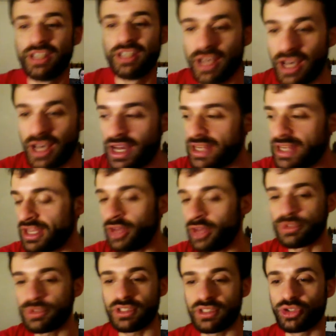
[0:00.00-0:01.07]
Uh, it helps
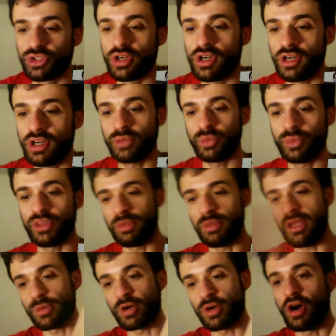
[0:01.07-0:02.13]
to draw with the
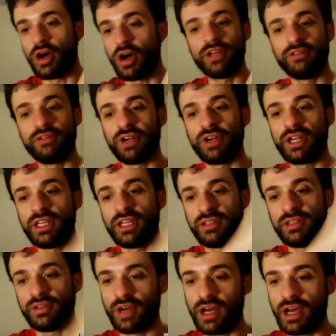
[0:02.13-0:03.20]
paper on a very
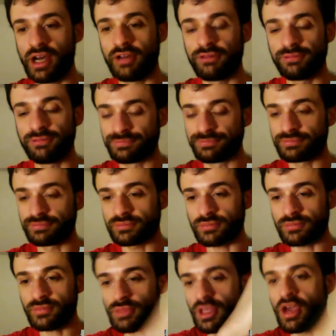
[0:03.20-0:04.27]
uh,
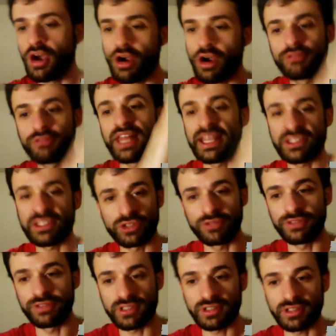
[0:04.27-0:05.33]
hard flat
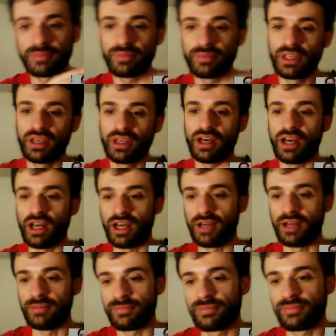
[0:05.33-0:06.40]
surface
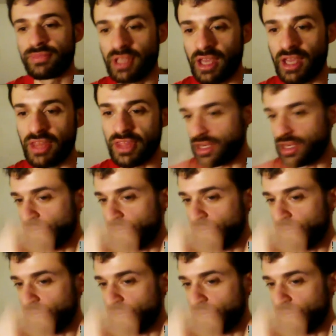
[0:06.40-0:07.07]
um, and then not